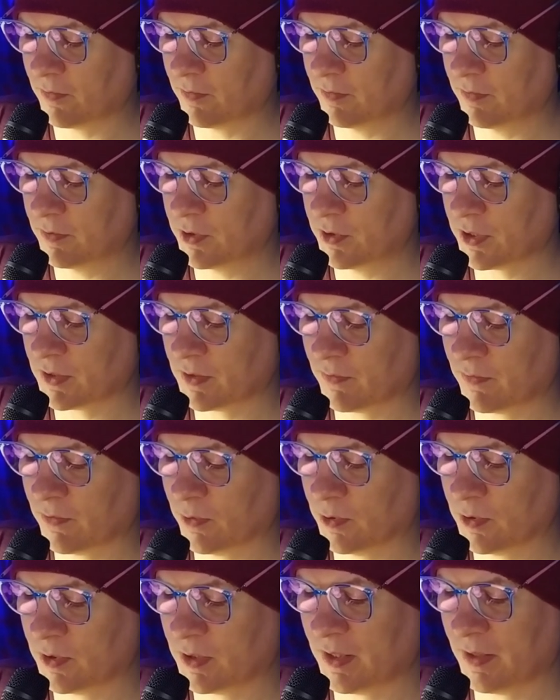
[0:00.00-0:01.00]
just
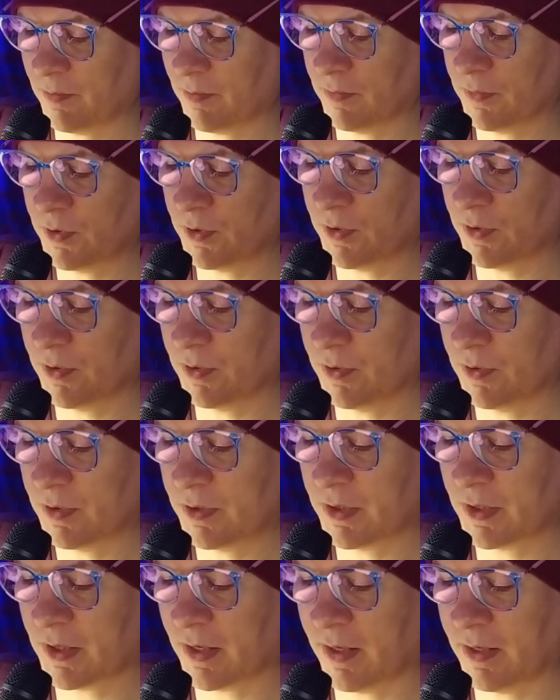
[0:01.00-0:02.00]
forced him to
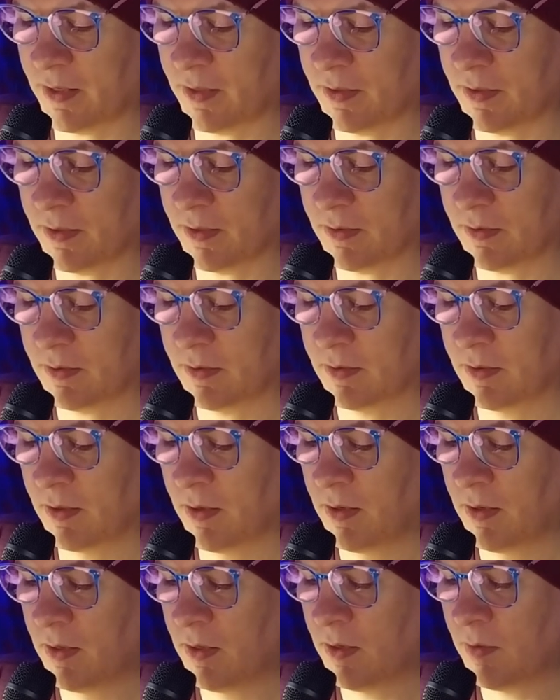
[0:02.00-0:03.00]
sign the
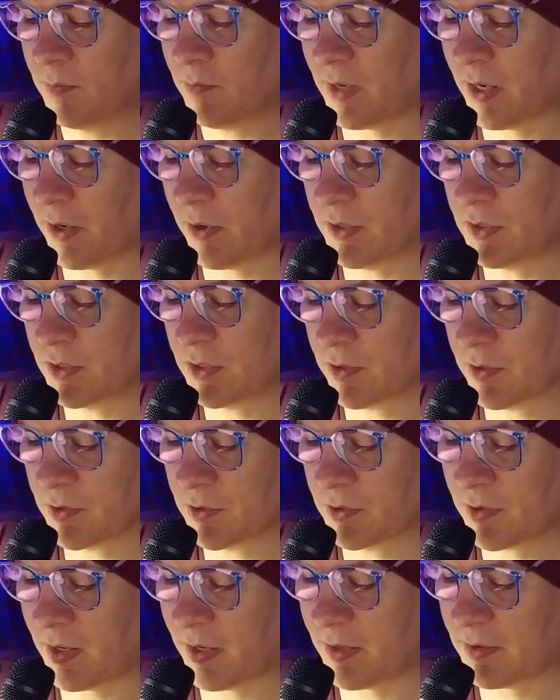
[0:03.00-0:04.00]
marriage
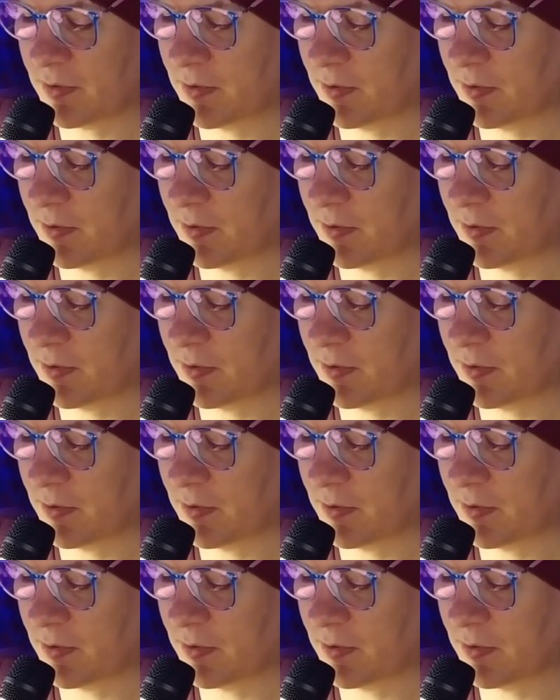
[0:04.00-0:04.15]
contract,